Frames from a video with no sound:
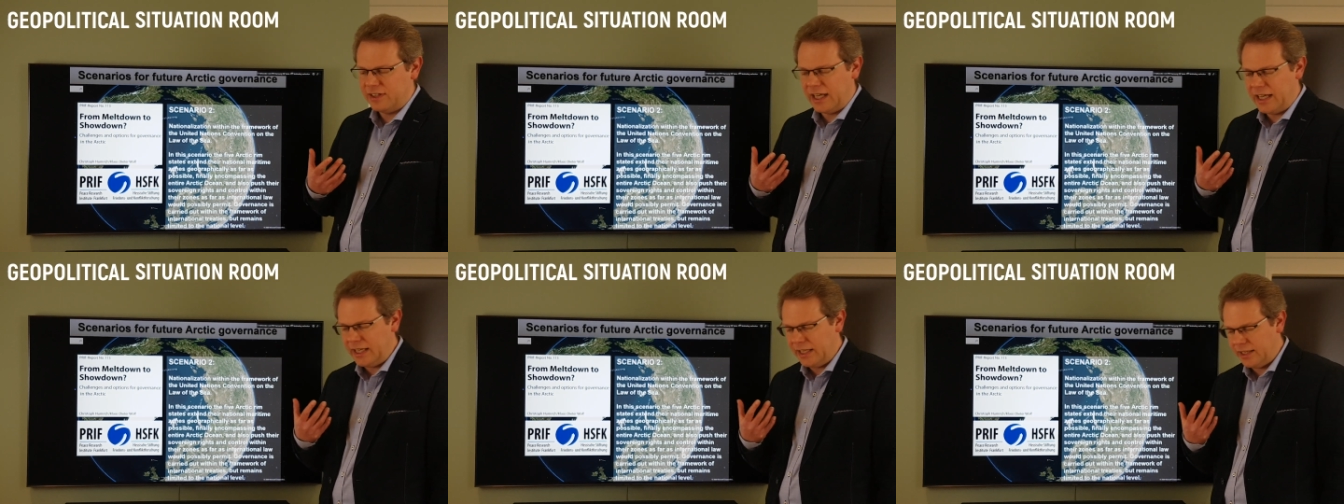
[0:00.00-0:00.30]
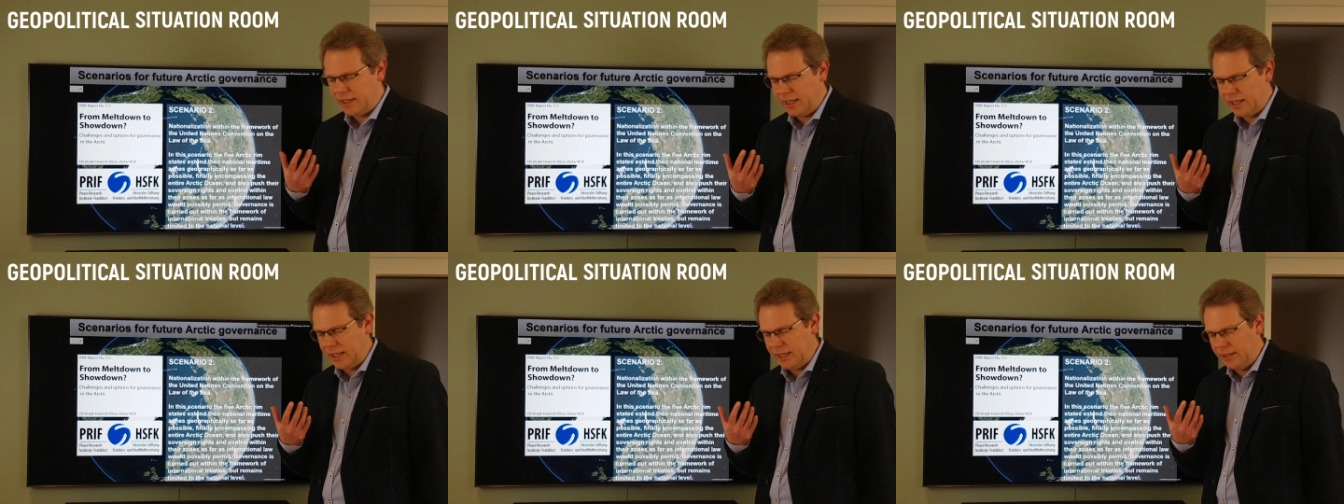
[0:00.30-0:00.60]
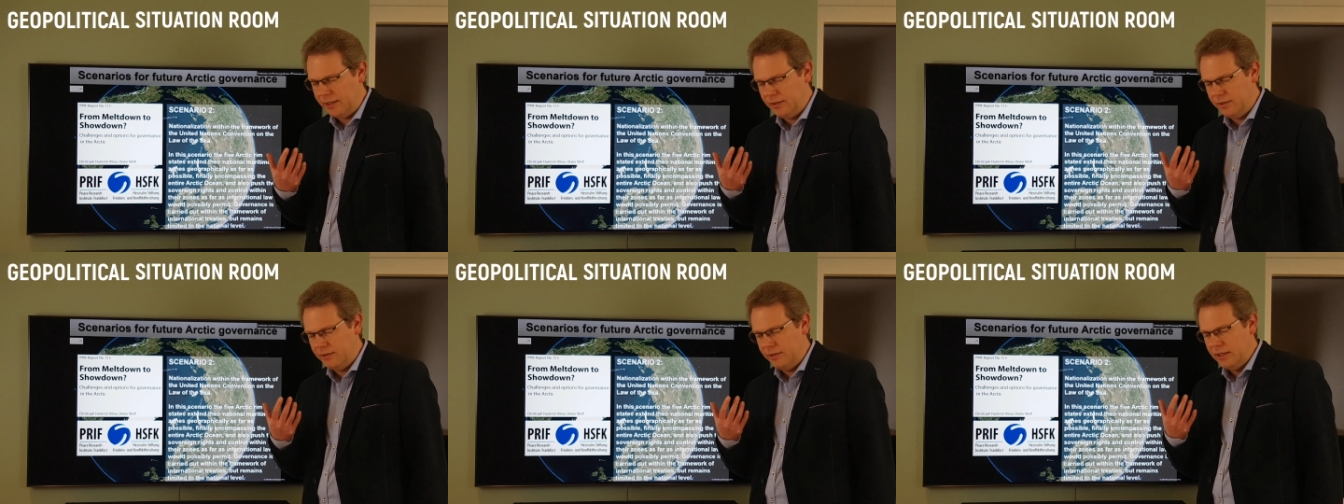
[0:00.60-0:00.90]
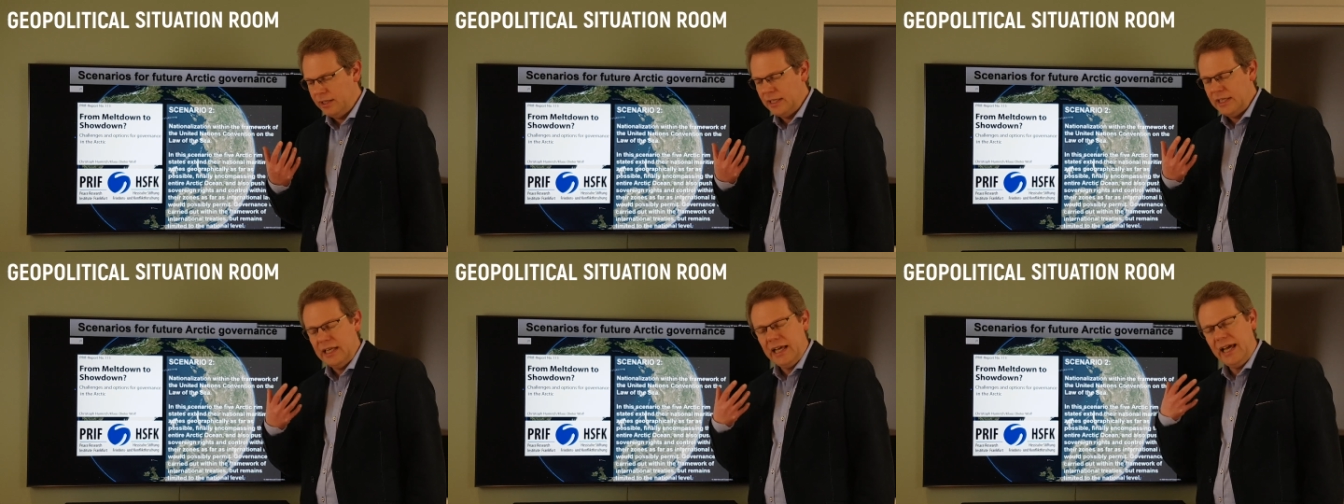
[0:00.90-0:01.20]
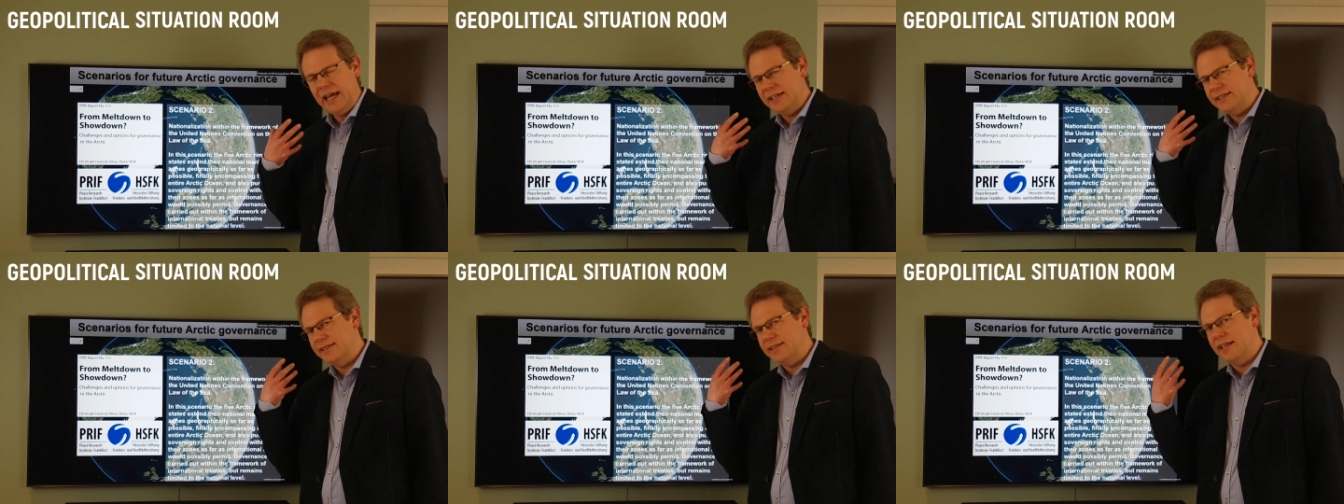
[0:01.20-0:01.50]

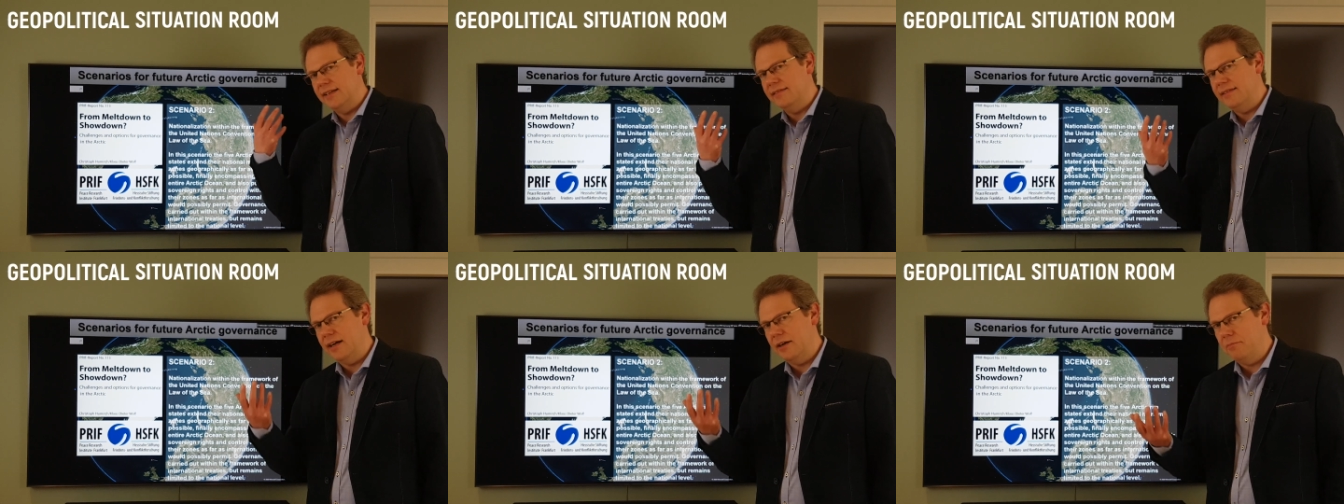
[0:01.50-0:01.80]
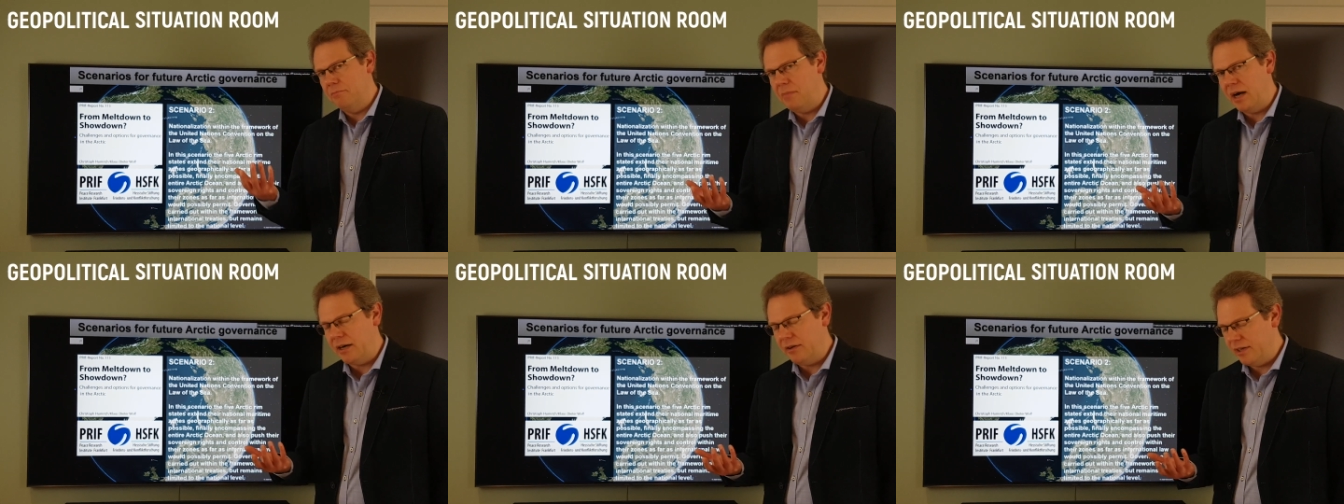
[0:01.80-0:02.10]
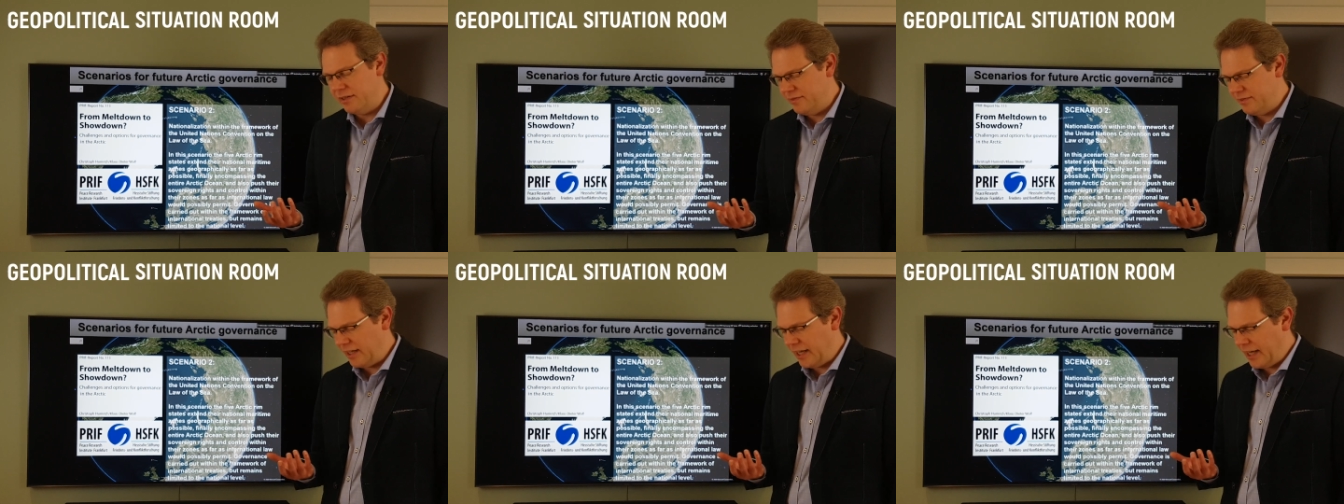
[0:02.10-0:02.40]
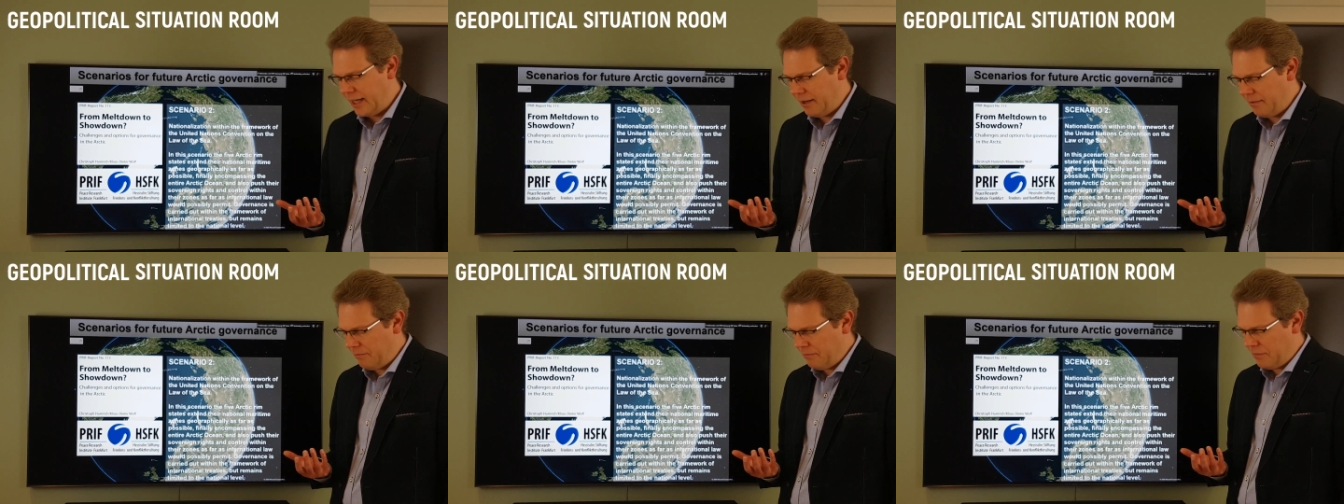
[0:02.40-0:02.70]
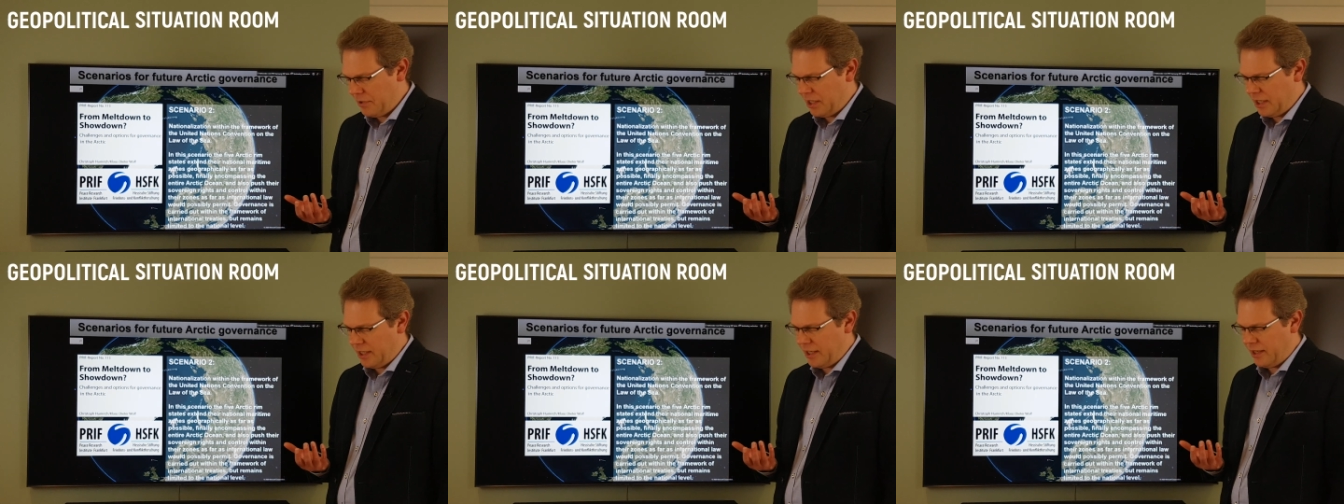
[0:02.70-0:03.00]
extend their
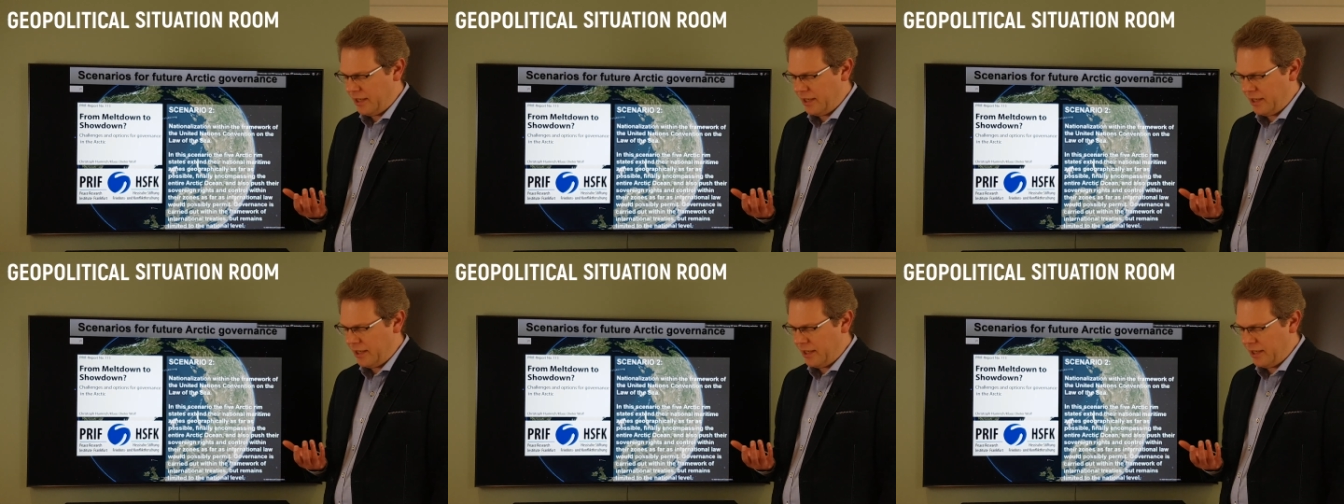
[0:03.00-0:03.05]
maritime